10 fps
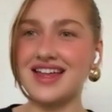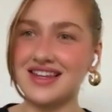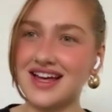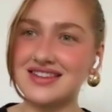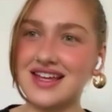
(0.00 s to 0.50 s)

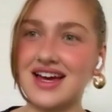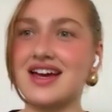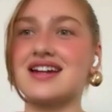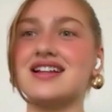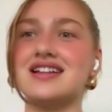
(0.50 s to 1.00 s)
and let
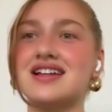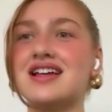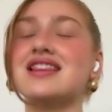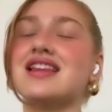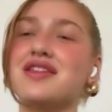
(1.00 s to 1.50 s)
that kind of
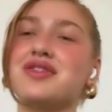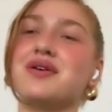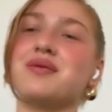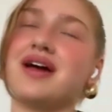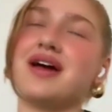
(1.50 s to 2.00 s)
light
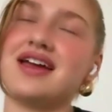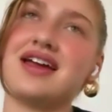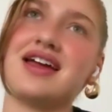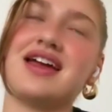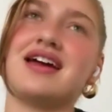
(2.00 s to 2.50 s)
the
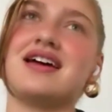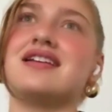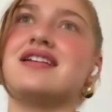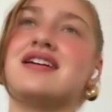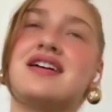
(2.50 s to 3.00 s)
way
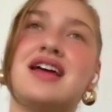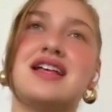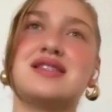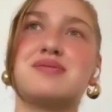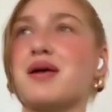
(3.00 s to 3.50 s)
and
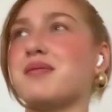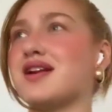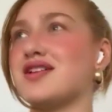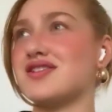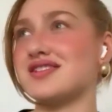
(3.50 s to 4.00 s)
inspire
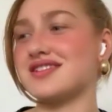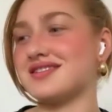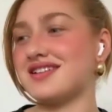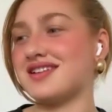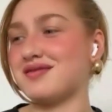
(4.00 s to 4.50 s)
me to
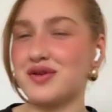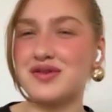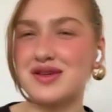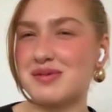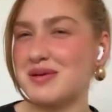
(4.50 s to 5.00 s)
just
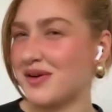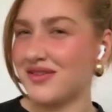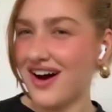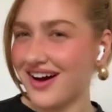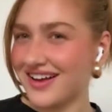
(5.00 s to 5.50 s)
prove those
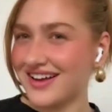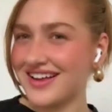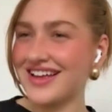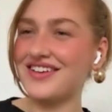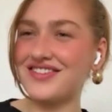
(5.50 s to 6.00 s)
people wrong,
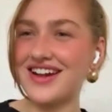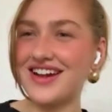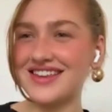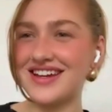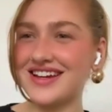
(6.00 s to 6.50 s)
if
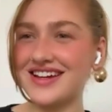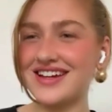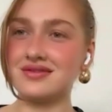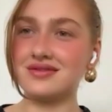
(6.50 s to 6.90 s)
anything.